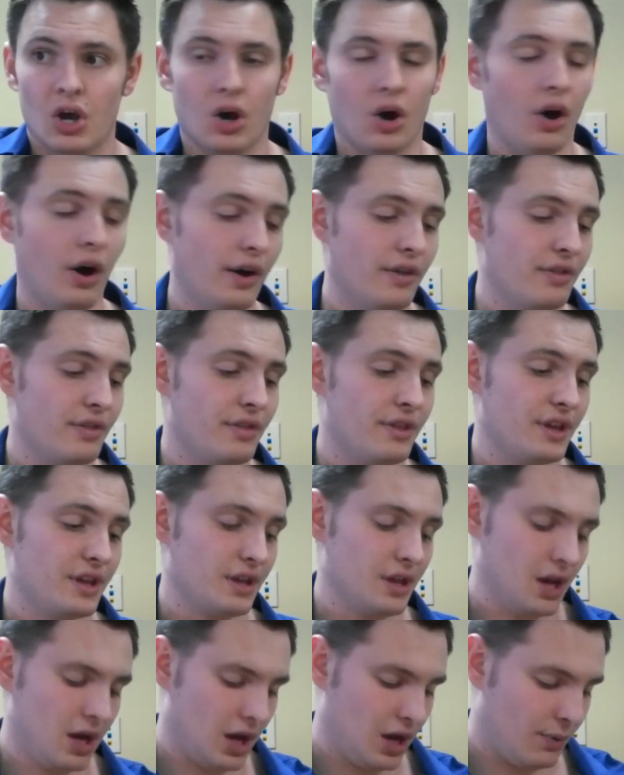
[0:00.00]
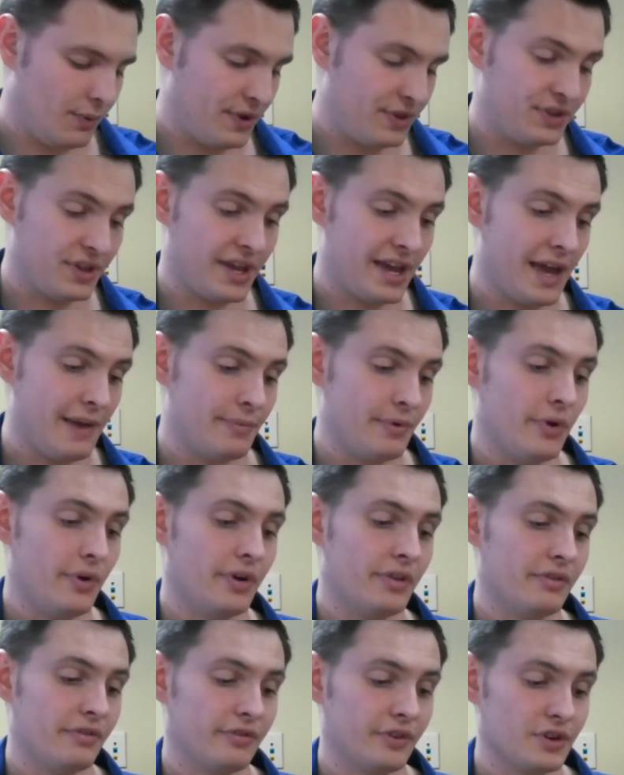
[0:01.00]
on the with the capo
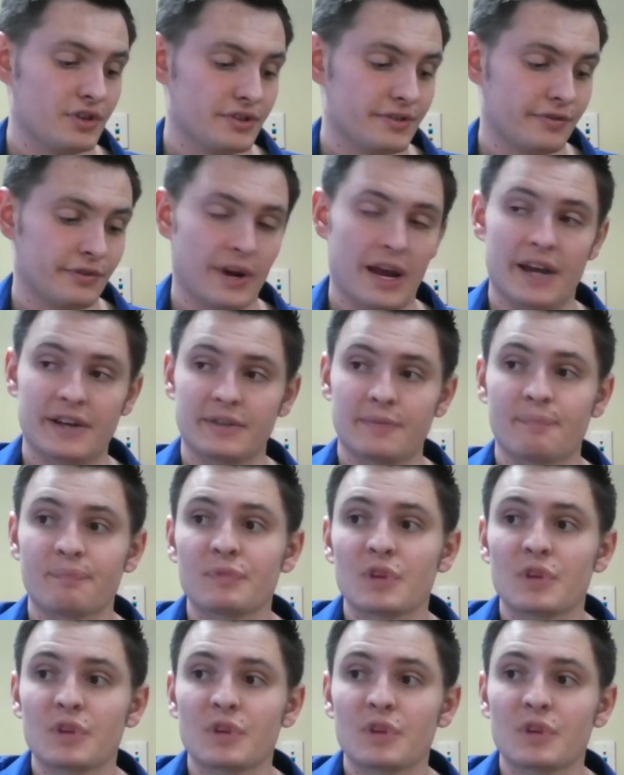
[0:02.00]
on the first fret.